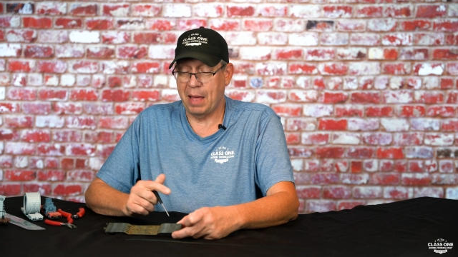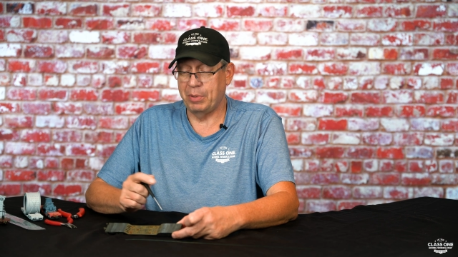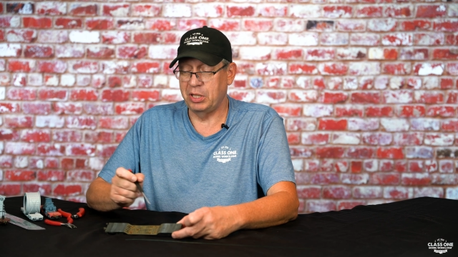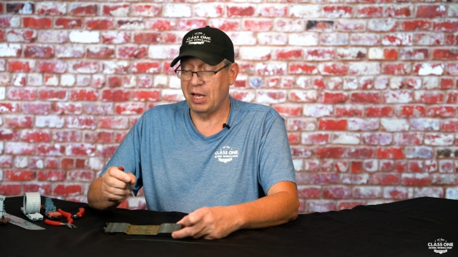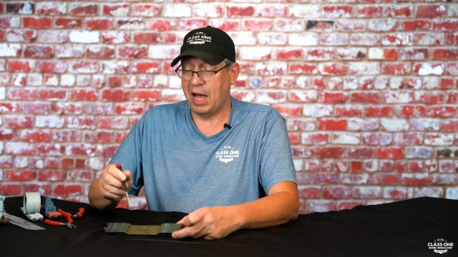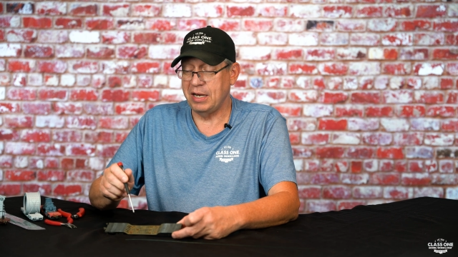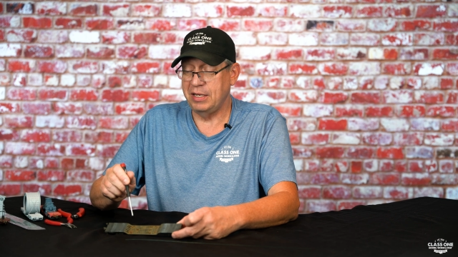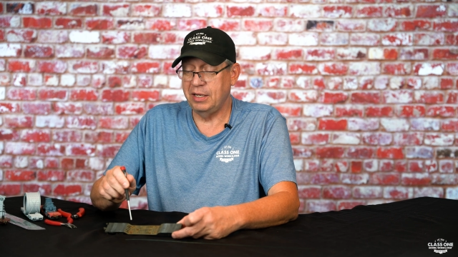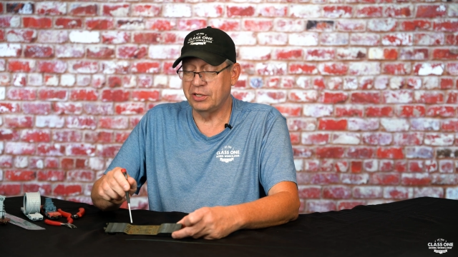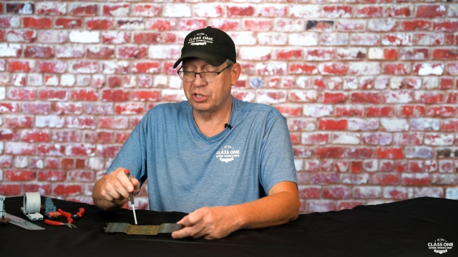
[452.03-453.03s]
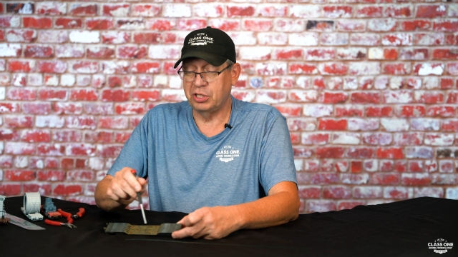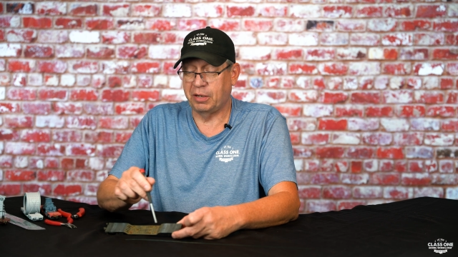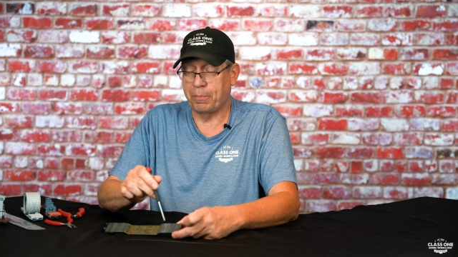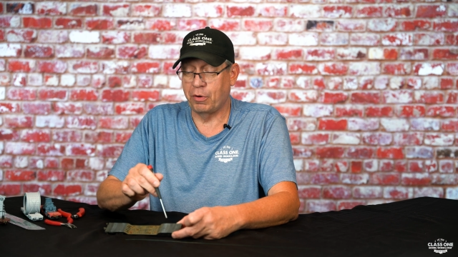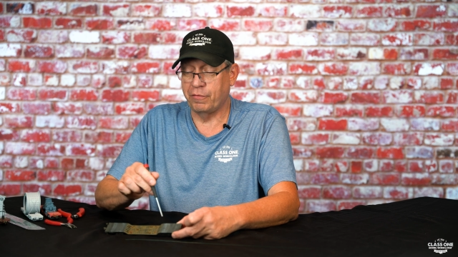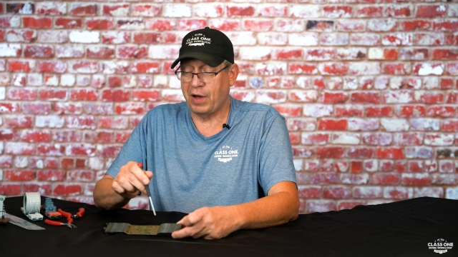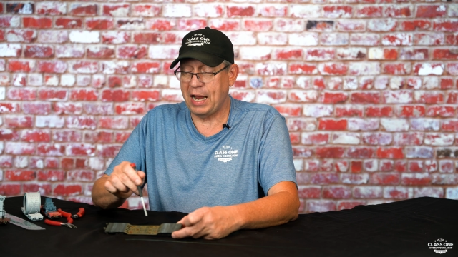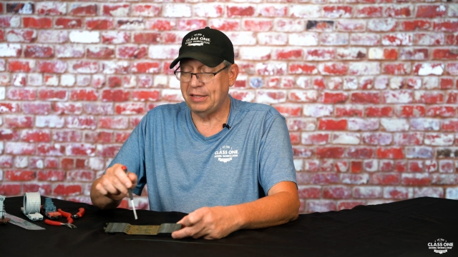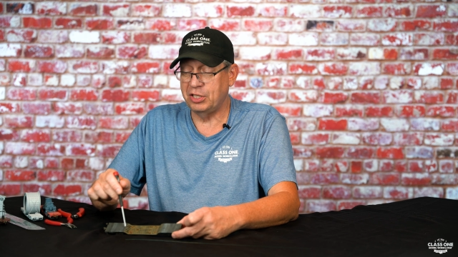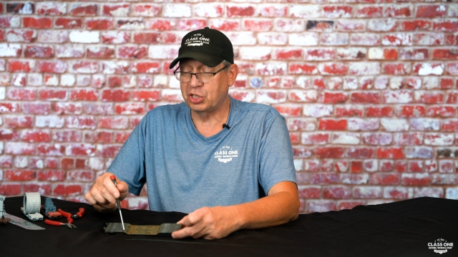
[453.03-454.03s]
but the idea is to
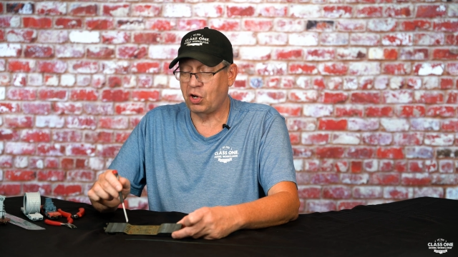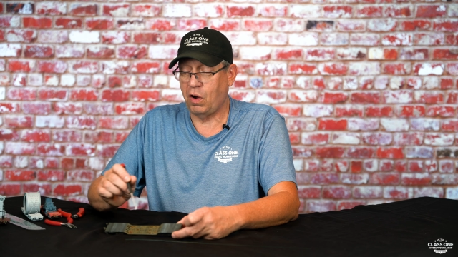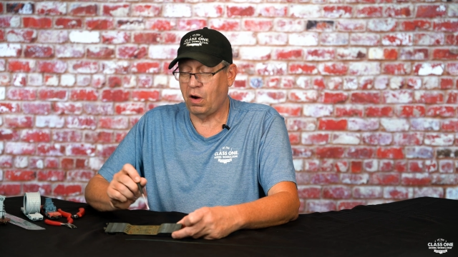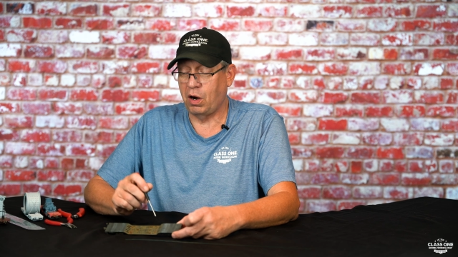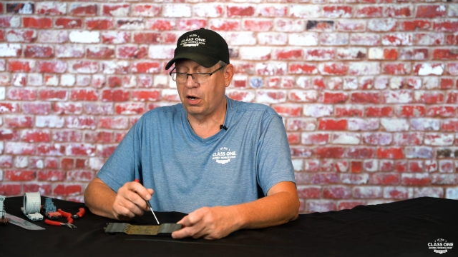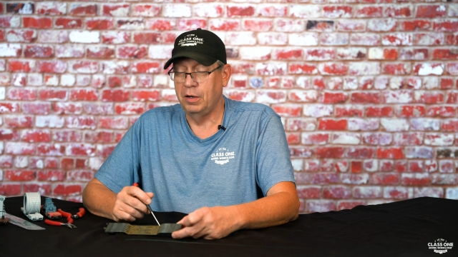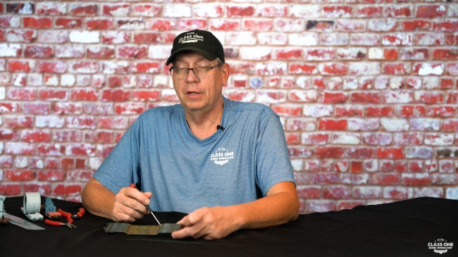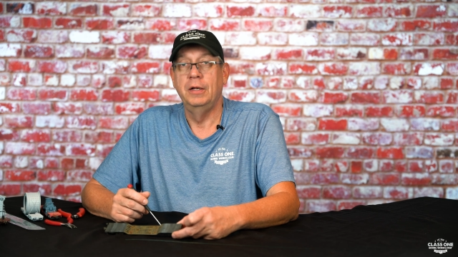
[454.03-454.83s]
provide this car